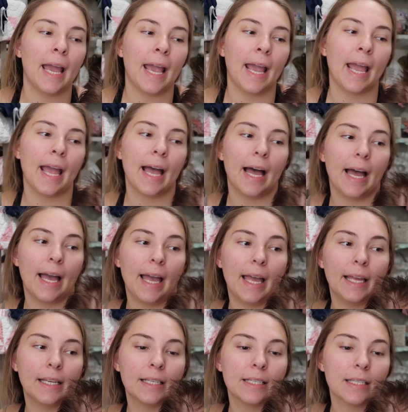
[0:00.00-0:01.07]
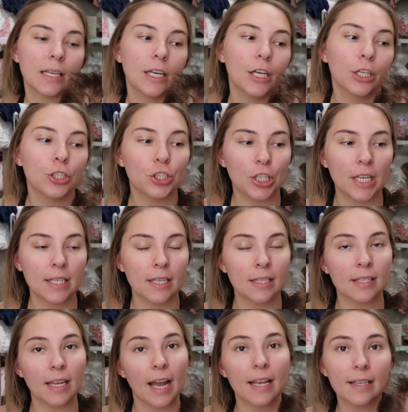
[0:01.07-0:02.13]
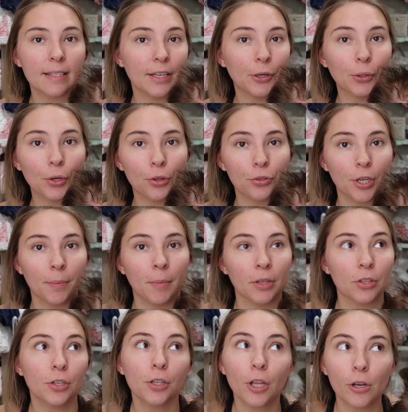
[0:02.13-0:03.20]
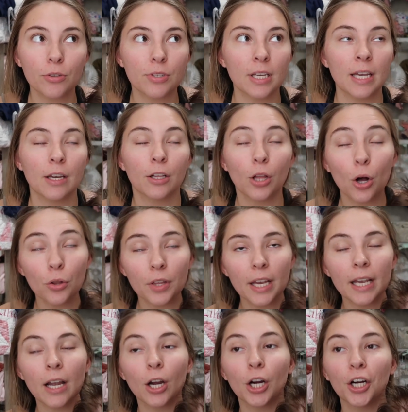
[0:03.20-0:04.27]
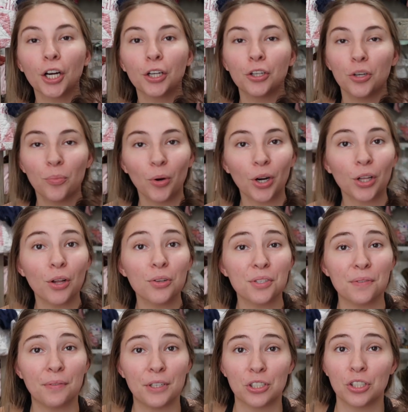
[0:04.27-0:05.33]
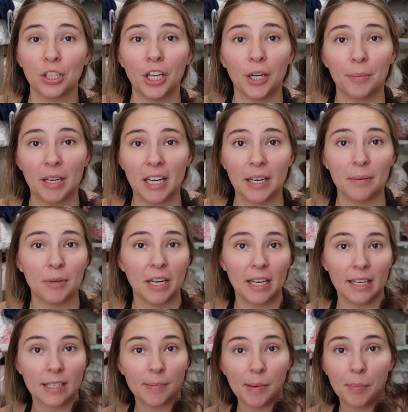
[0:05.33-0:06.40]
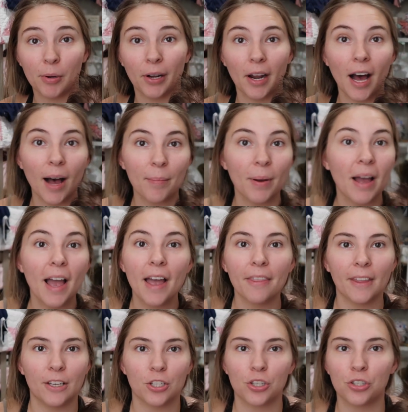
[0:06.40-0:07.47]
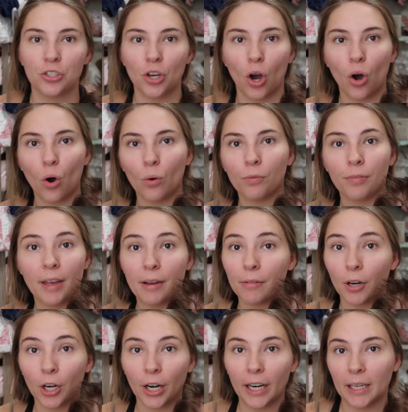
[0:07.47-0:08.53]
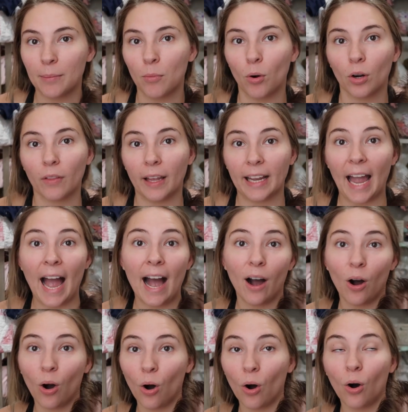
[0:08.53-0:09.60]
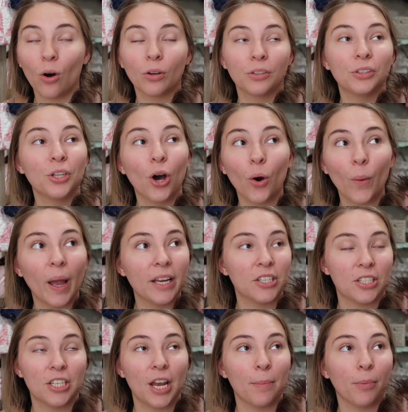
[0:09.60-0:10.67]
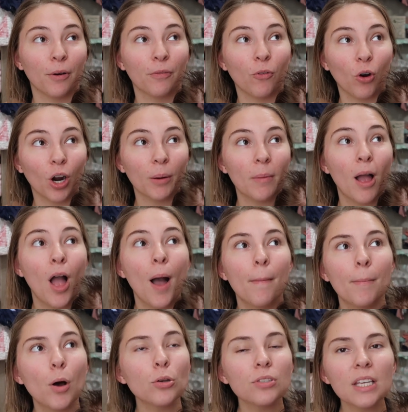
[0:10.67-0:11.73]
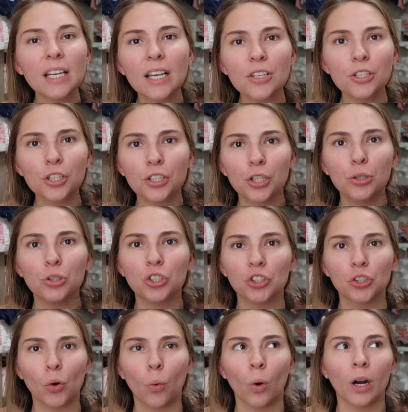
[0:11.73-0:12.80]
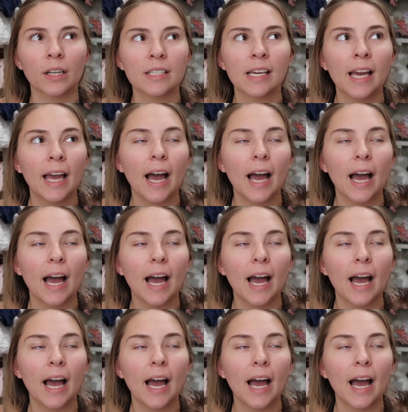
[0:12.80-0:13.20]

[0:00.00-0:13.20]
And she is in size 0 to 3 month clothing. Her newborn clothes officially are needing to be put up. They just don't fit her anymore, like at all, no way, shape, or form. Mostly because they're too short.